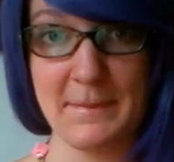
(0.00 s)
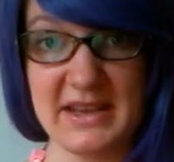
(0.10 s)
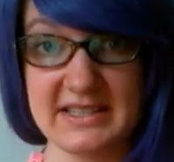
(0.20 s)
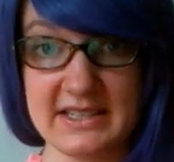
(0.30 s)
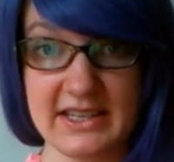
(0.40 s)

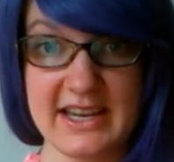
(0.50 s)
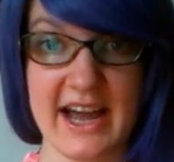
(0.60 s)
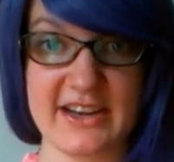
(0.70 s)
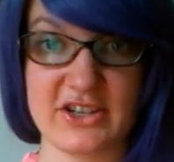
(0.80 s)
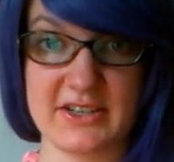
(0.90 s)
Basically,
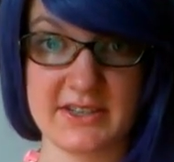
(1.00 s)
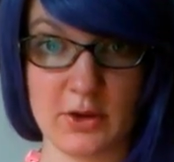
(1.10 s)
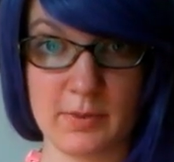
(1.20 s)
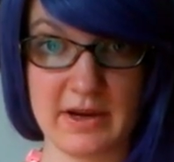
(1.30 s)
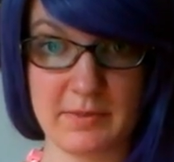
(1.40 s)
I just
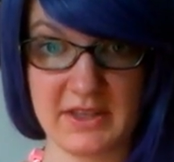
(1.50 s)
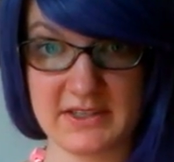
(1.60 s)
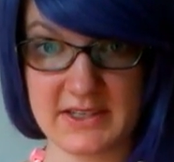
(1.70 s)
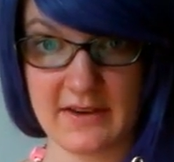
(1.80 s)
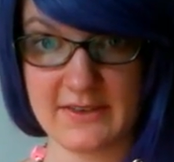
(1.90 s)
open up
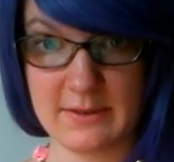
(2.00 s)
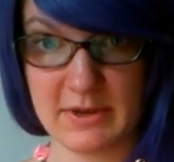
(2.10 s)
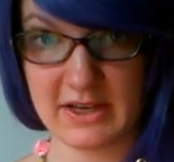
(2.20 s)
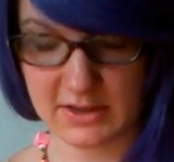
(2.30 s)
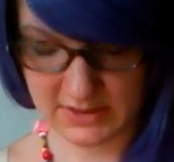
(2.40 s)
these safety
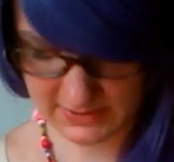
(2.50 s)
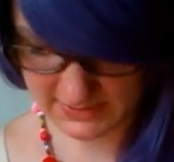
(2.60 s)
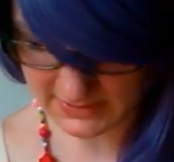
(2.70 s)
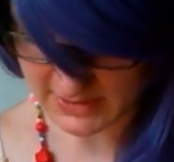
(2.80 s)
pins,